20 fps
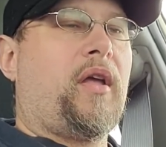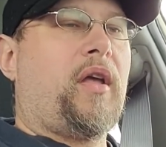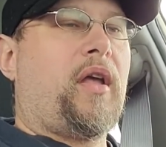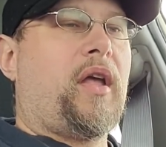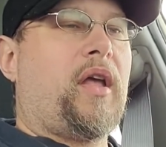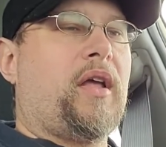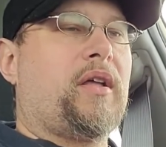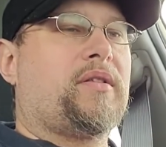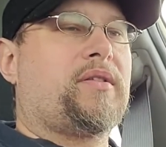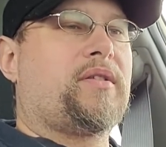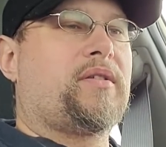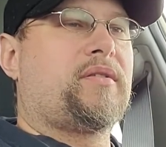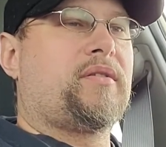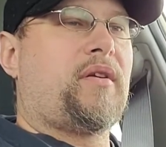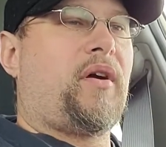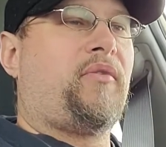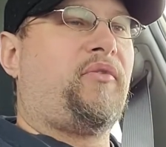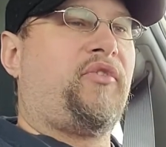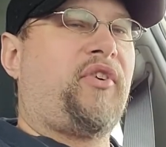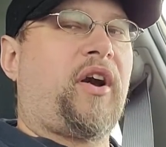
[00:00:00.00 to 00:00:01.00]
It's
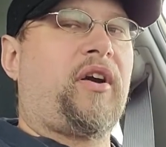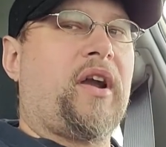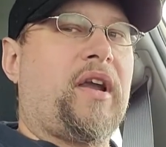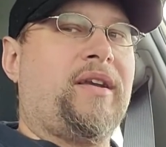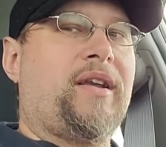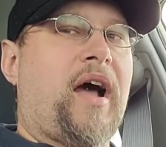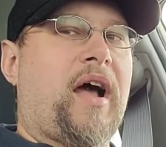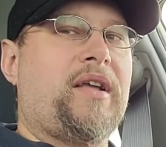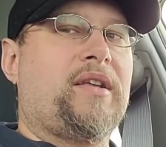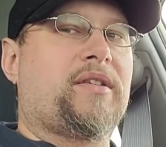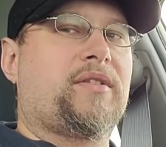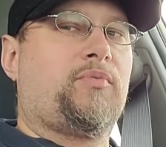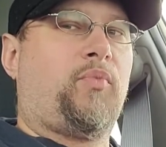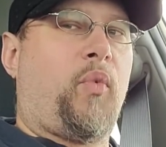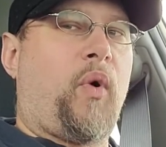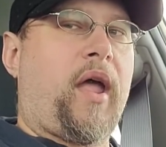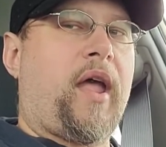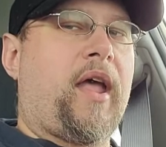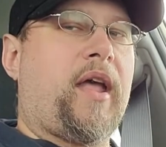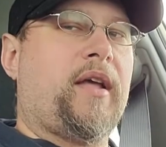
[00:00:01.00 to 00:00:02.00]
a very nice
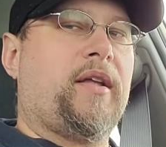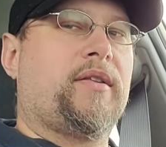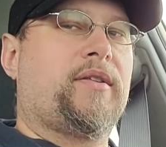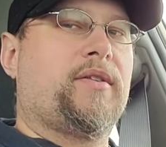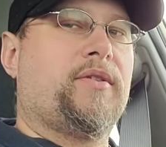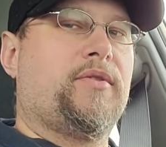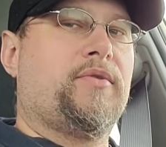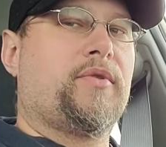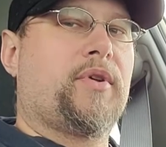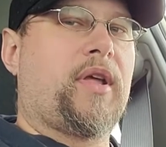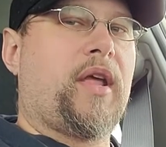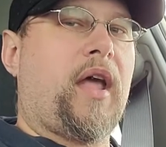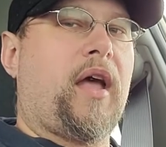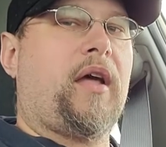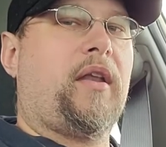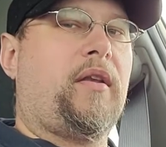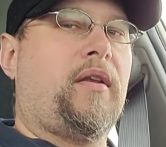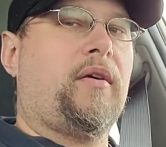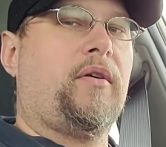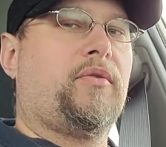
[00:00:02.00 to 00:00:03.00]
way to
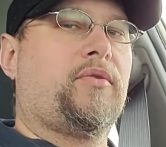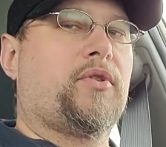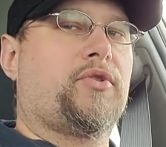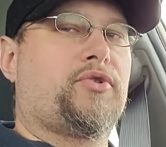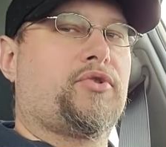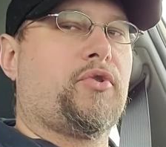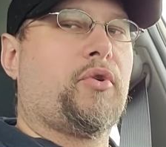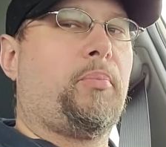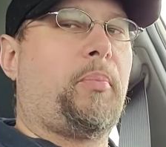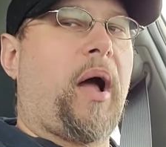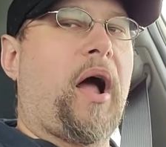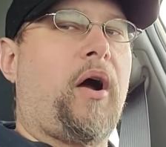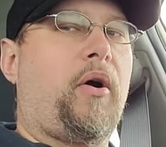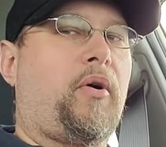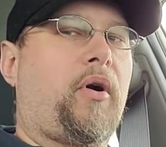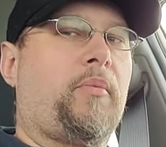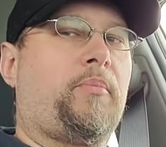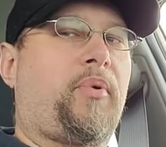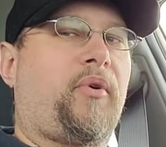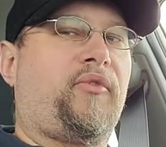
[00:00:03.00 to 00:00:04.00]
get the true
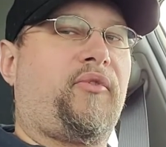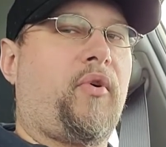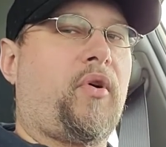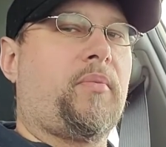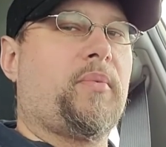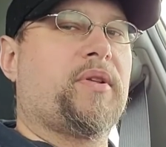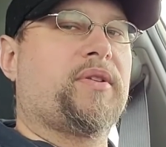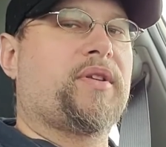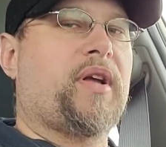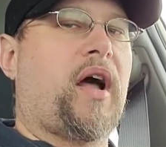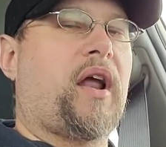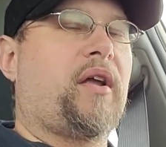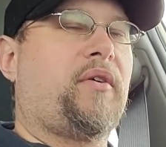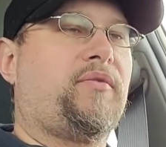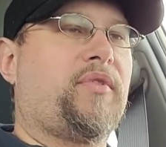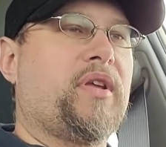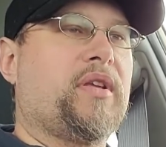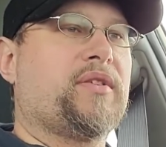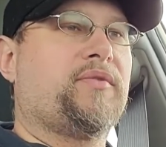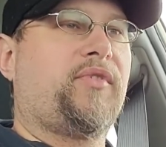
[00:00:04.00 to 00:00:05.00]
power and performance out of
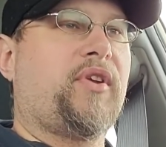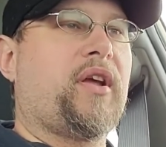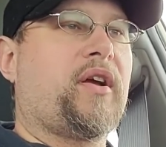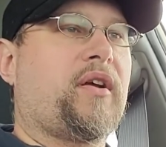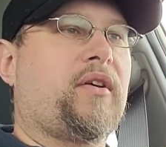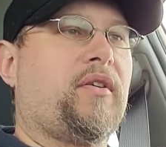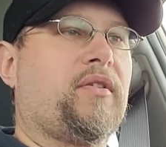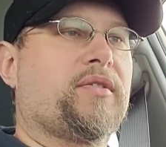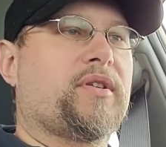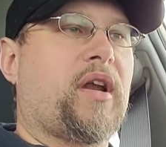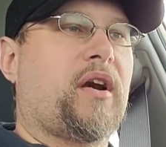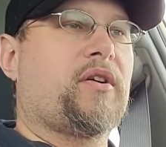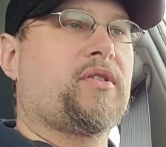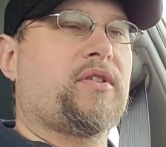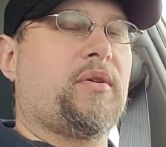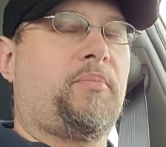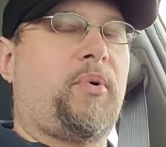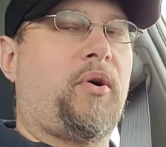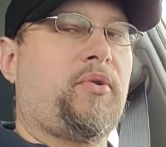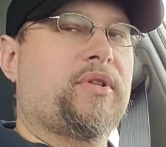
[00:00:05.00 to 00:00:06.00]
these vehicles that are
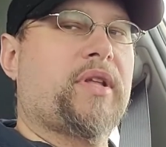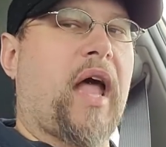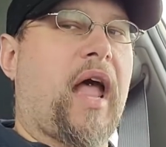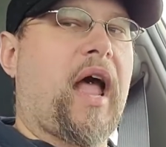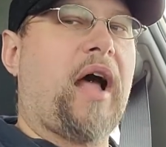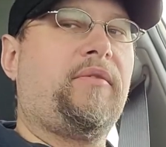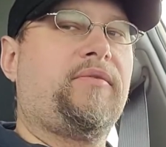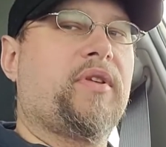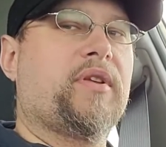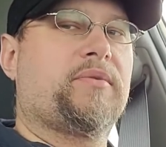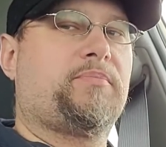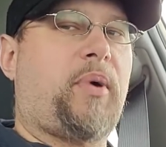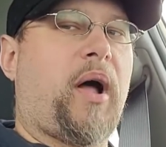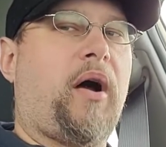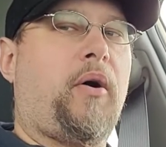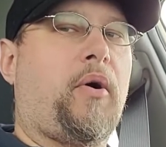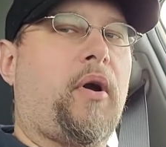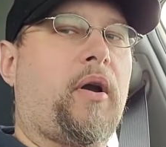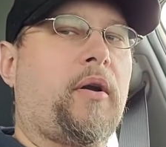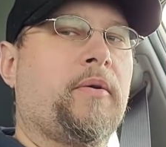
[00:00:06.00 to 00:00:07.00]
supposed to have this
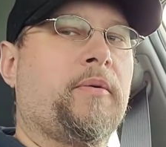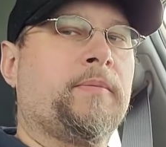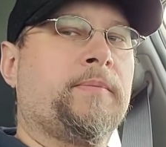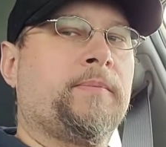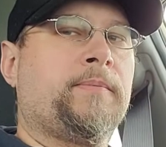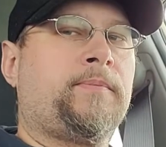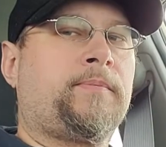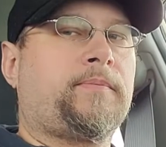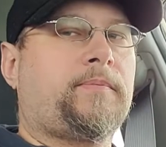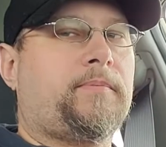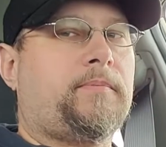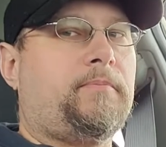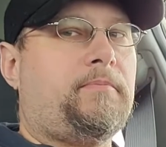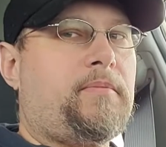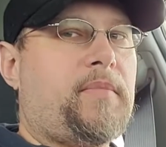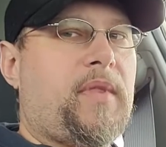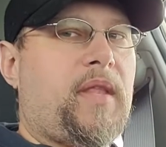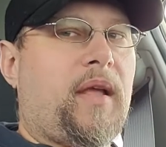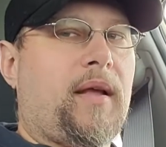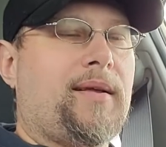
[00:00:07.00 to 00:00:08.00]
power.
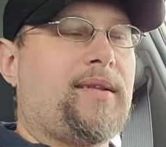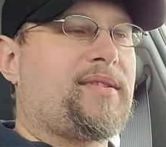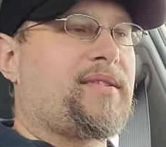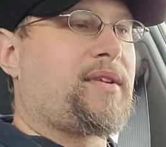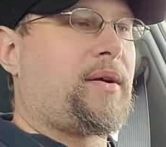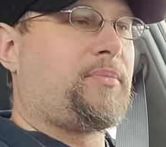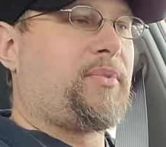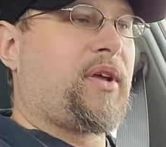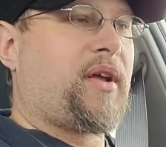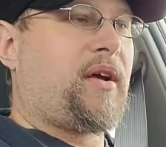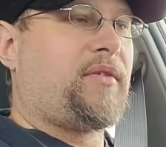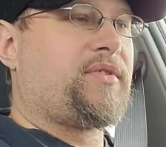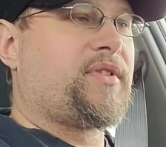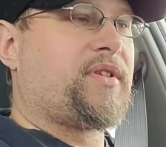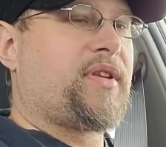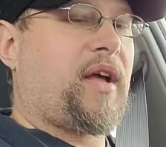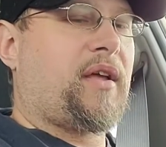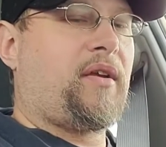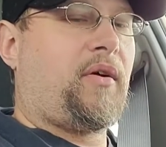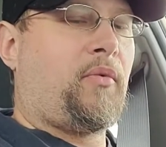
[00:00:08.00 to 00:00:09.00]
It's something I've
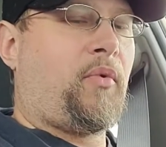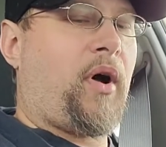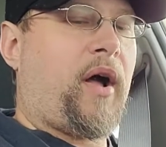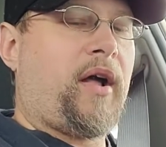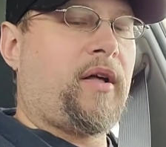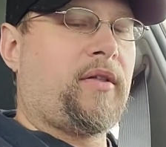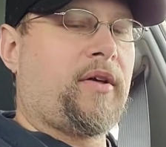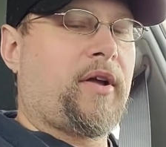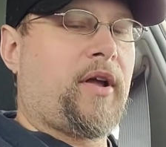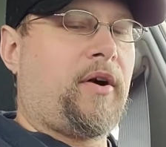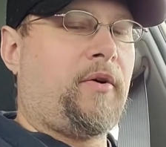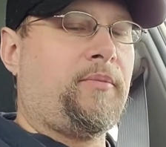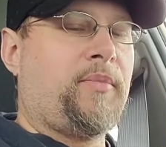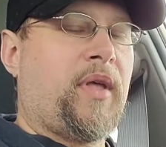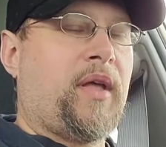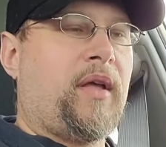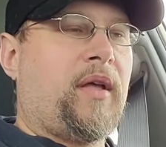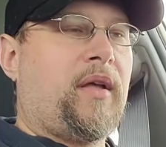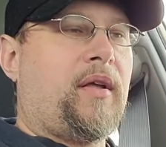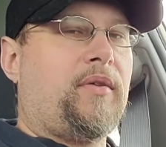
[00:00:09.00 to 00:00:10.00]
said a while ago.
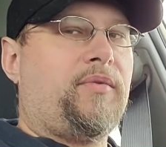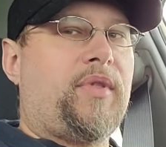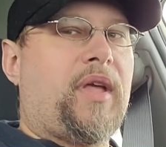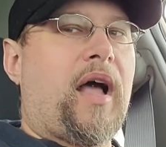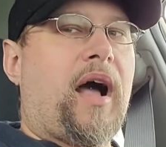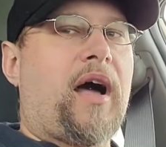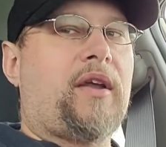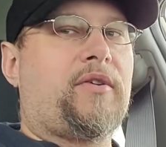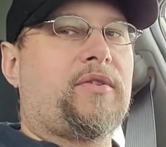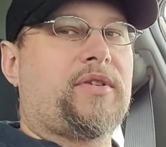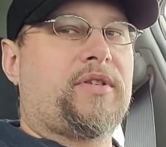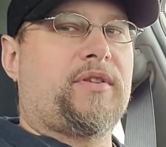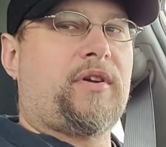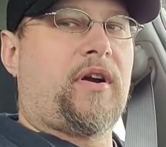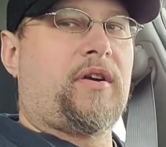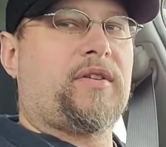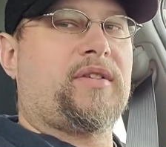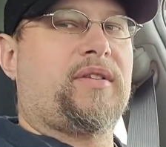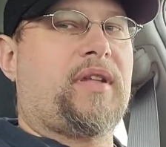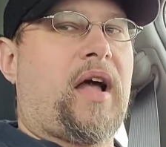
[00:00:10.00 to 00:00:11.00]
the auto
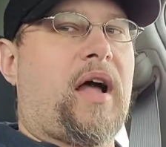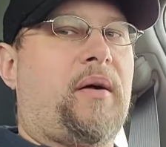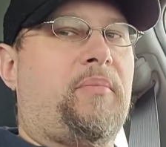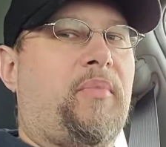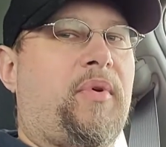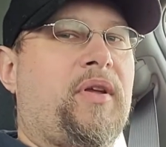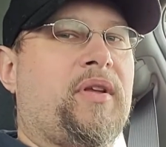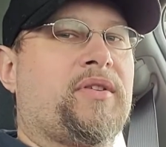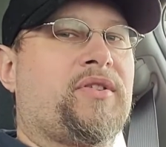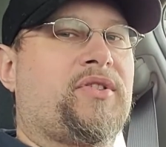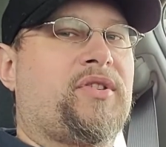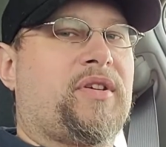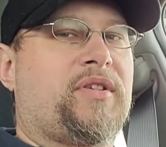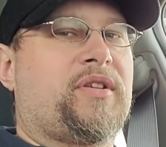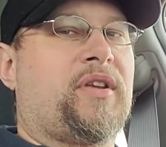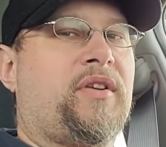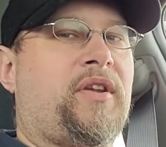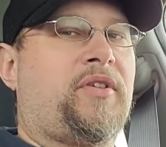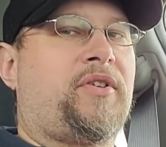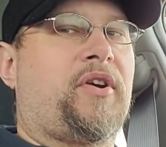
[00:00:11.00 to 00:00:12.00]
start stop is just
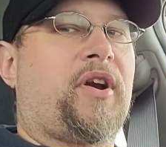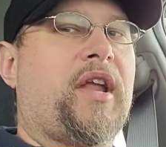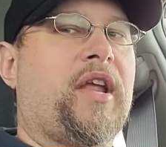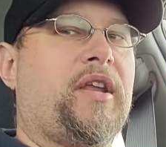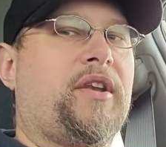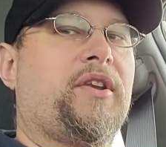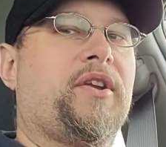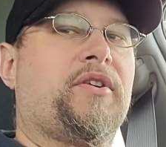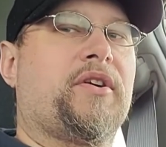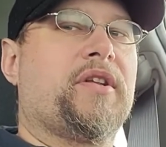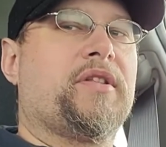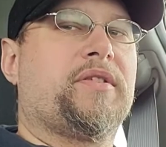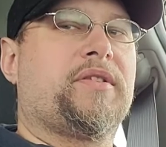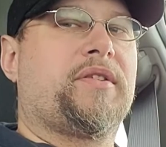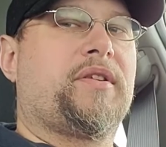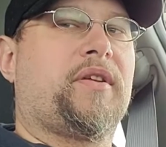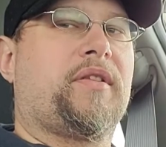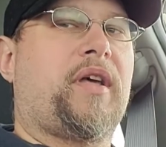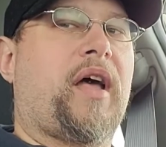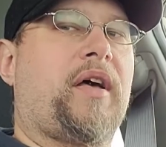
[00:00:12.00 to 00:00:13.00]
another hindrance
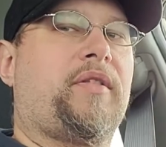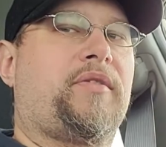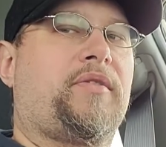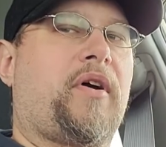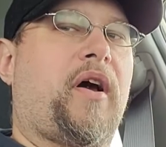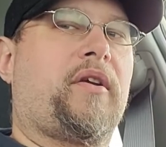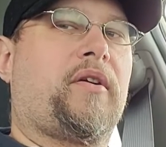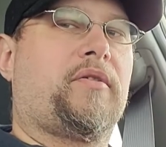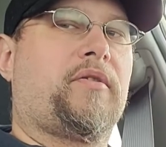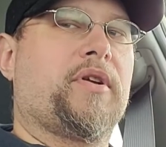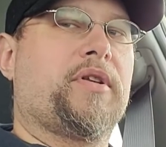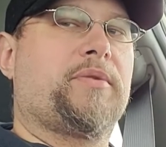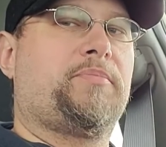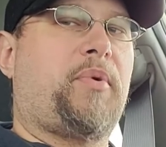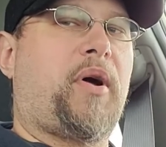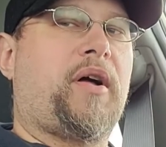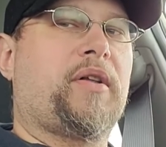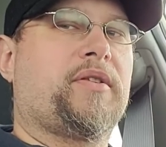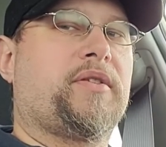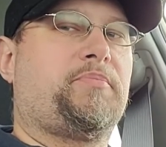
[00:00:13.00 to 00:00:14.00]
to that throttle
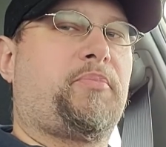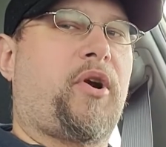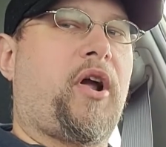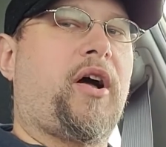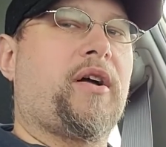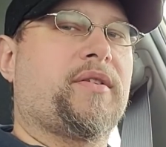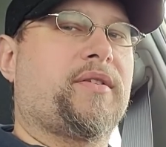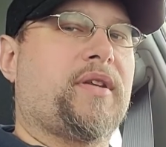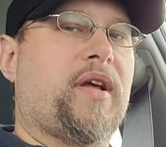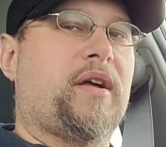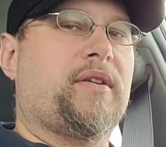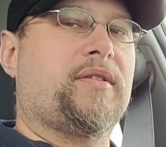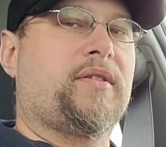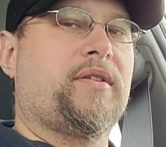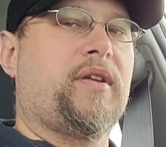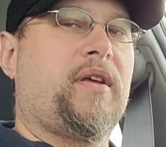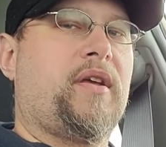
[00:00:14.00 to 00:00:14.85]
response process.